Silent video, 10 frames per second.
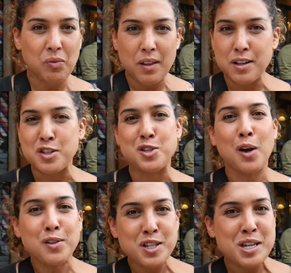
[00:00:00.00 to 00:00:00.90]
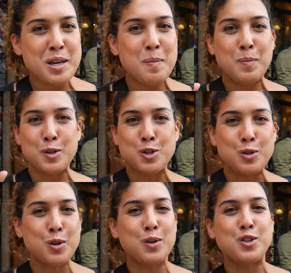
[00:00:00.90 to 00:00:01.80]
The salty
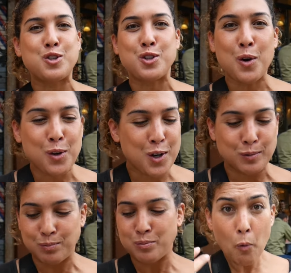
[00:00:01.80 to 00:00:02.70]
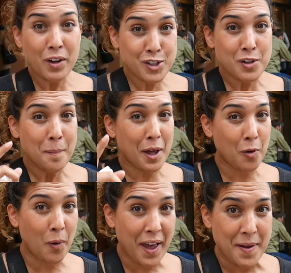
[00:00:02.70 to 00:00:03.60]
prosciutto is so good, which, by
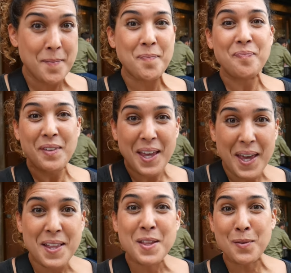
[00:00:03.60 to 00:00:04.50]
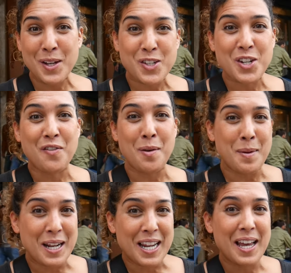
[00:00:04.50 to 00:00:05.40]
the way, in the region of
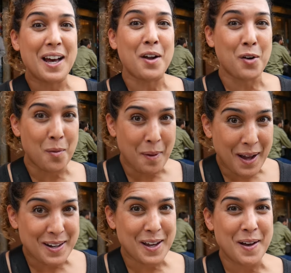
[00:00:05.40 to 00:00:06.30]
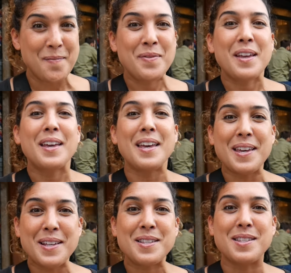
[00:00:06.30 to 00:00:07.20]
Emilia Romagna
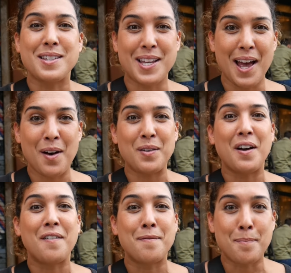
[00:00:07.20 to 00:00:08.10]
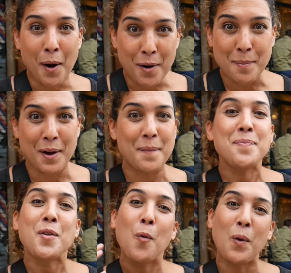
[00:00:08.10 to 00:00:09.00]
is the town of Parma,
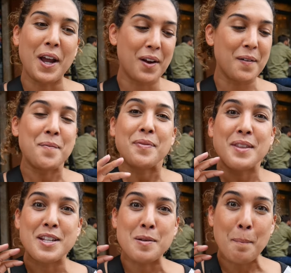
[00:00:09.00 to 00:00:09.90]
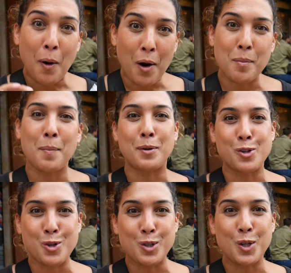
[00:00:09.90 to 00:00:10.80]
where this Parma
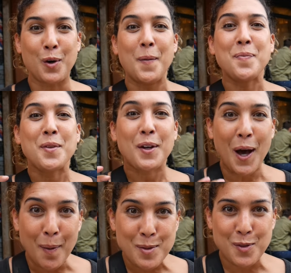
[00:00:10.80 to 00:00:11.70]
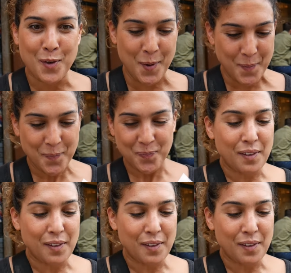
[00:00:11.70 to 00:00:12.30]
prosciutto comes from.